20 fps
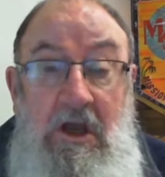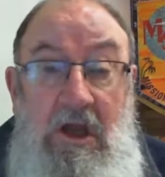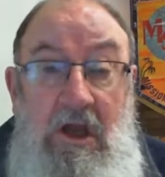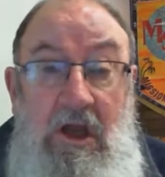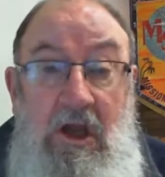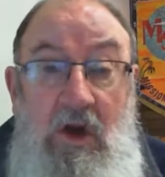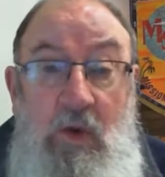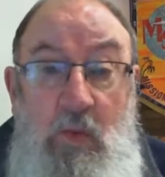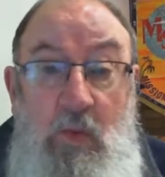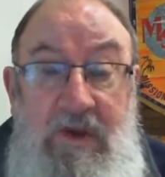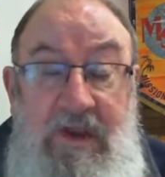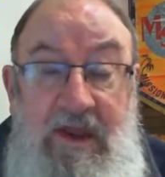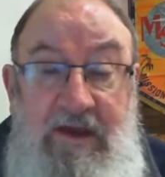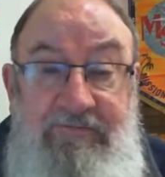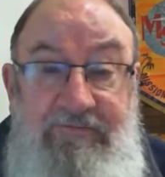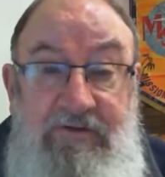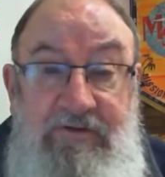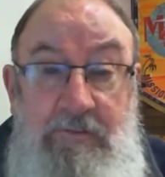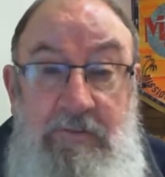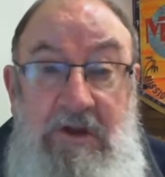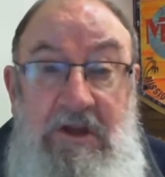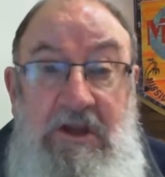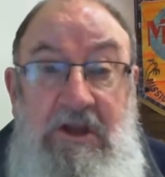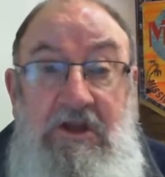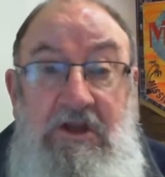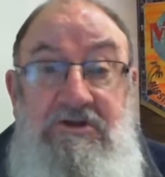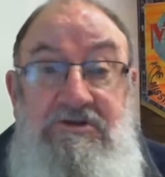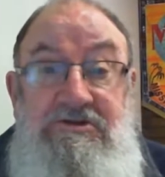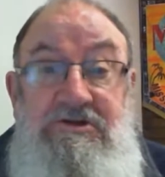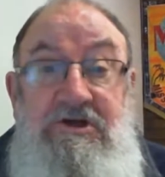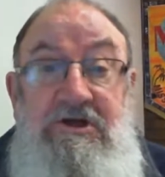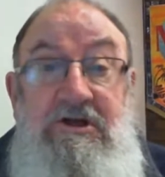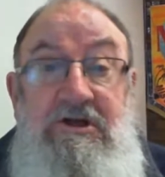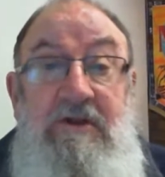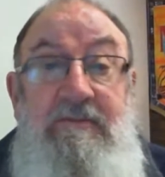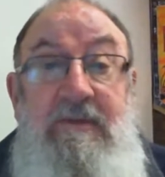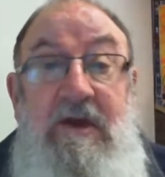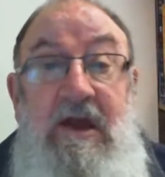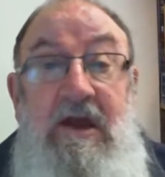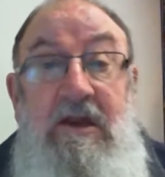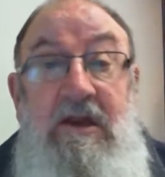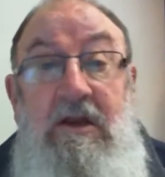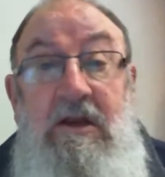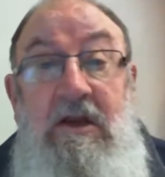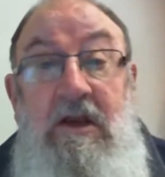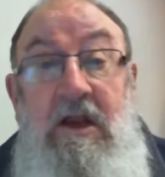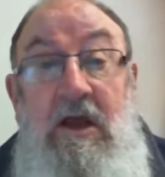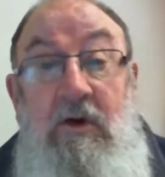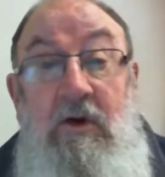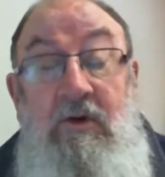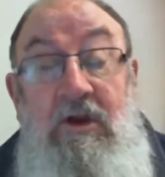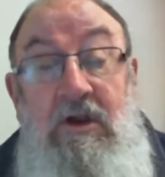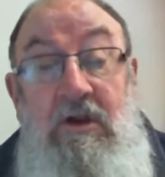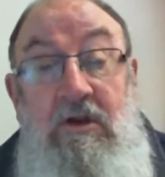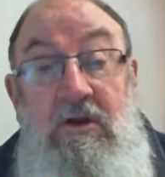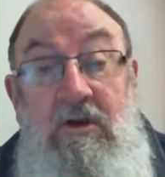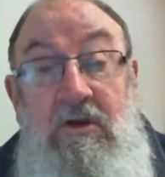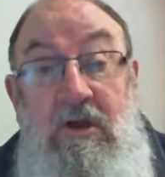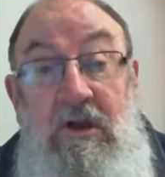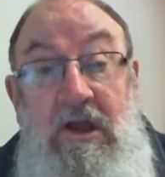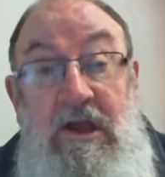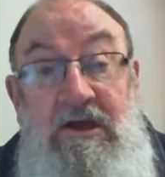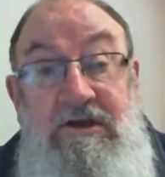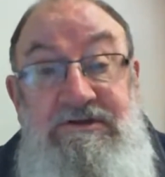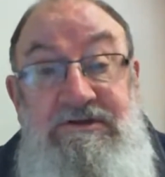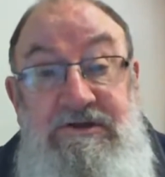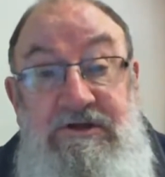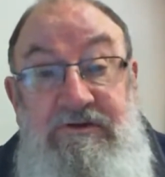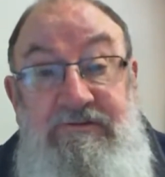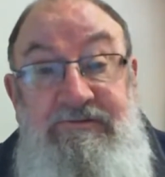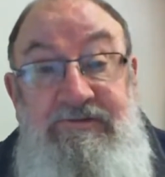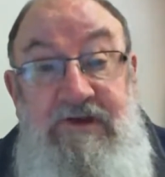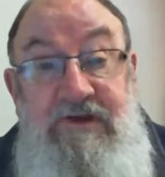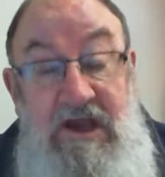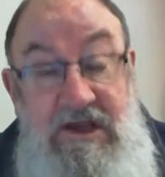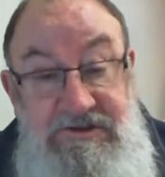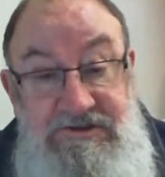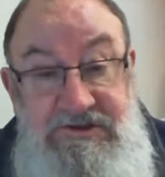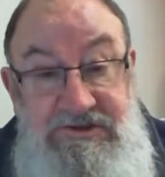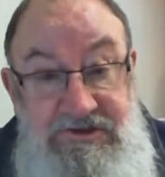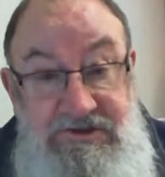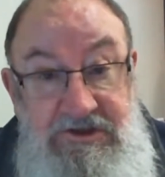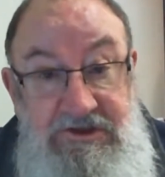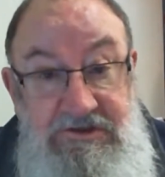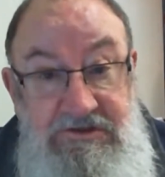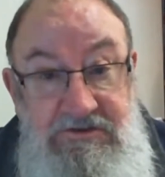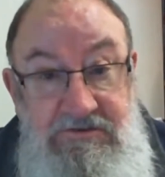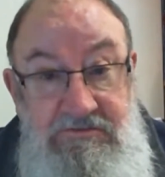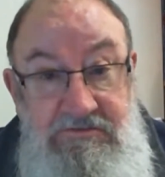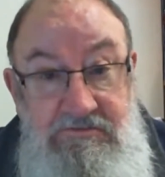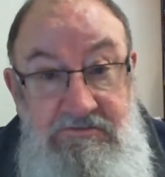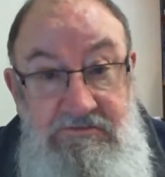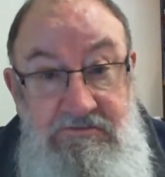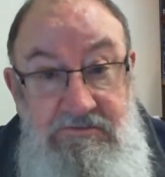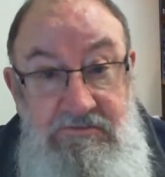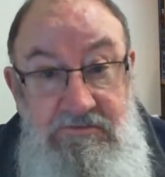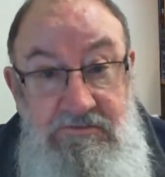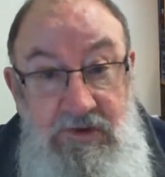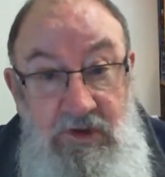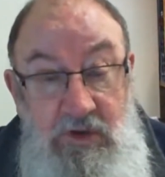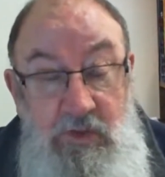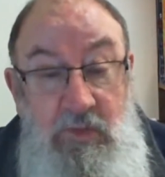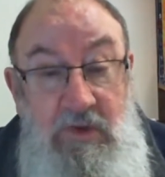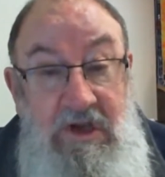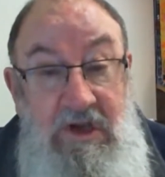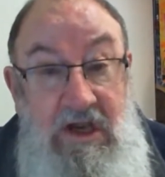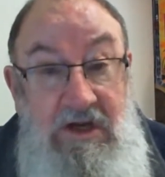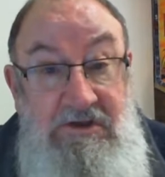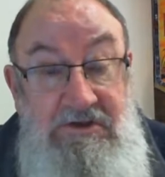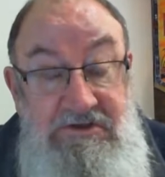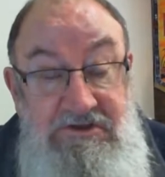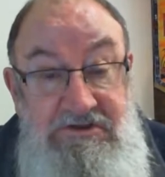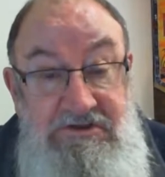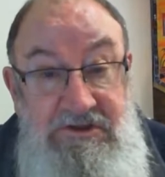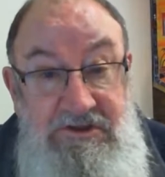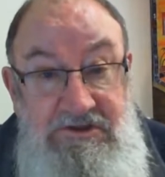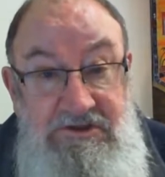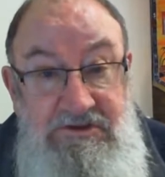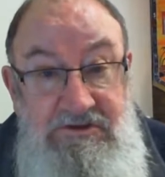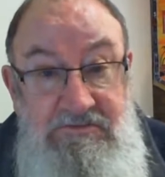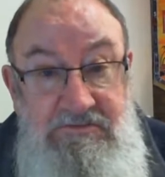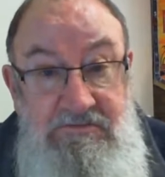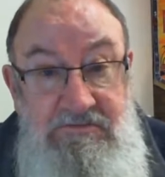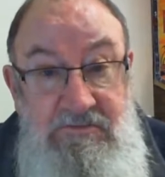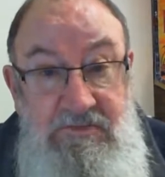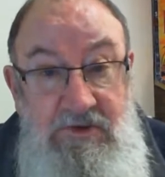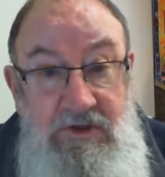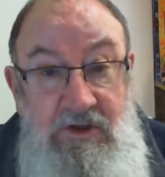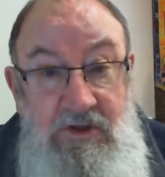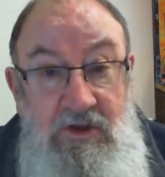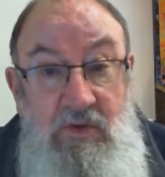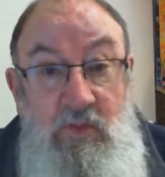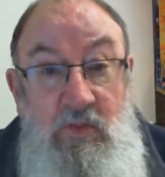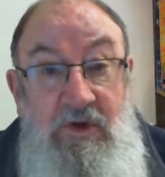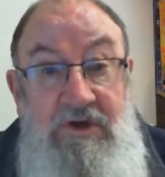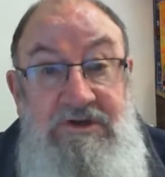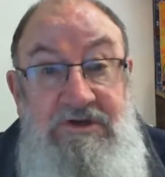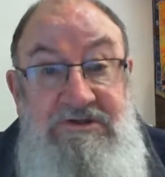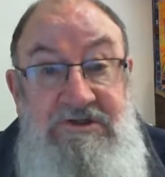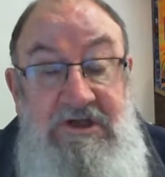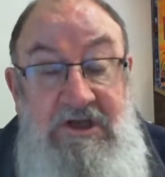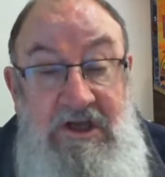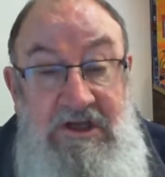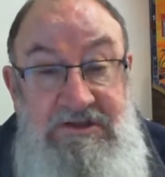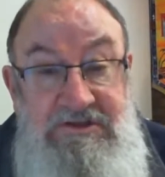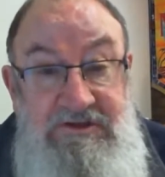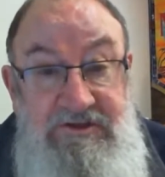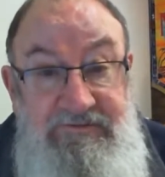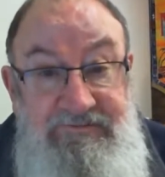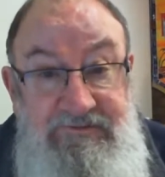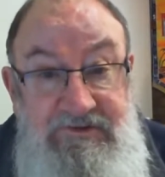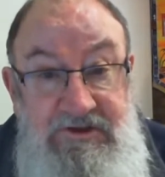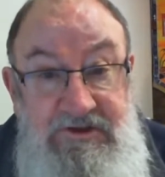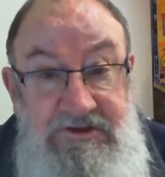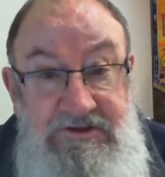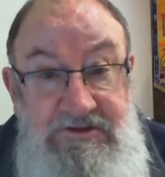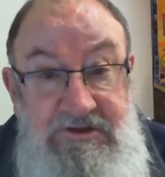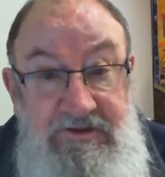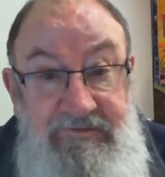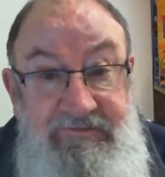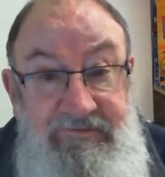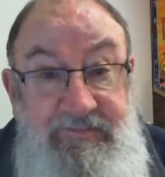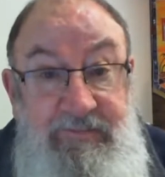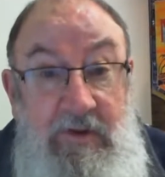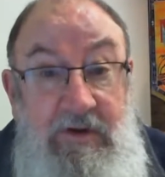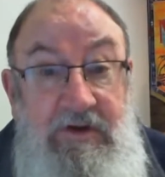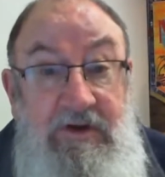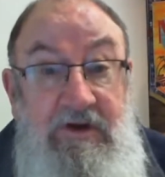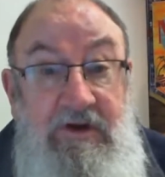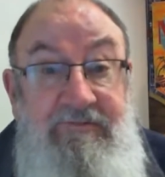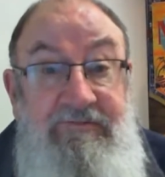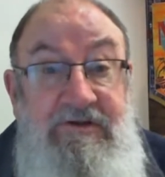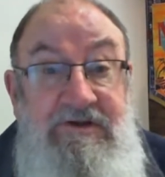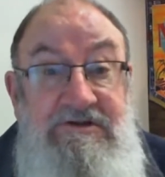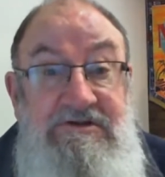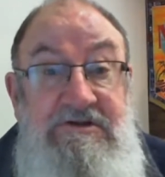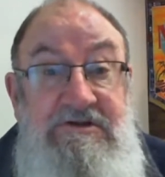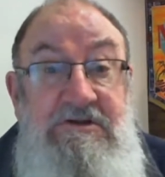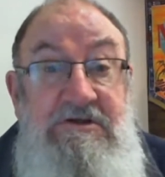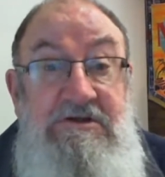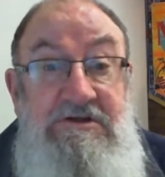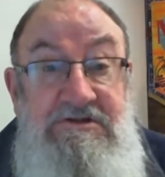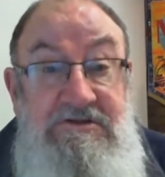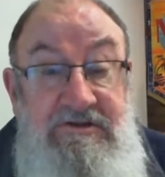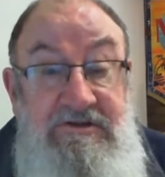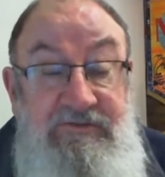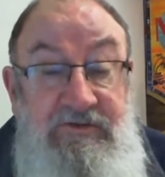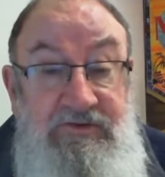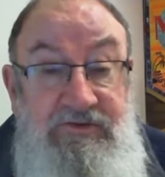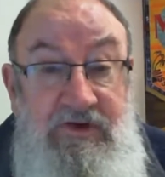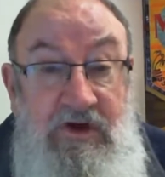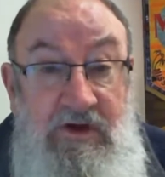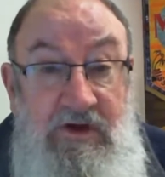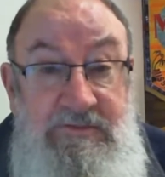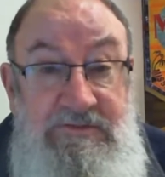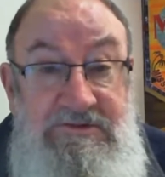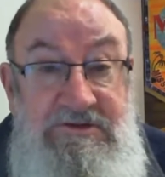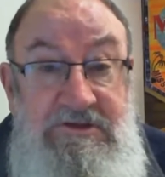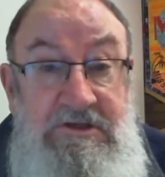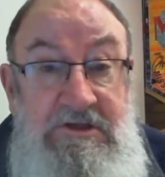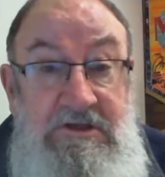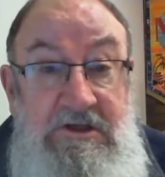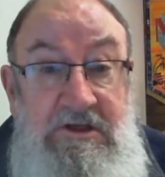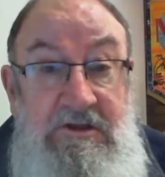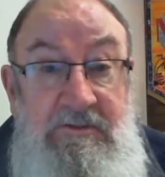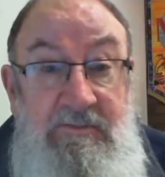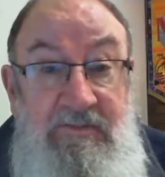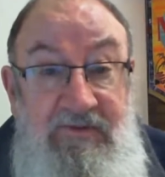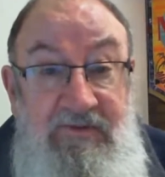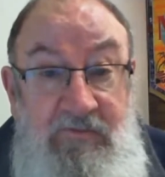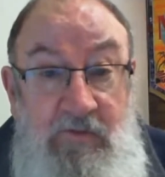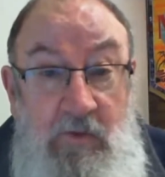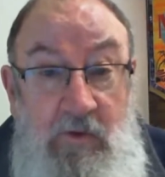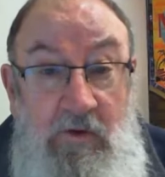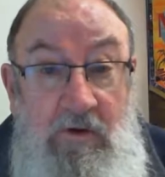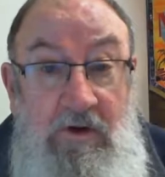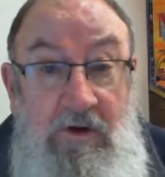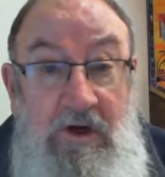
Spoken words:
we have to be concerned about knowing ourselves as church, who we are as church, what is the nature of church. I've spoken of this several times before.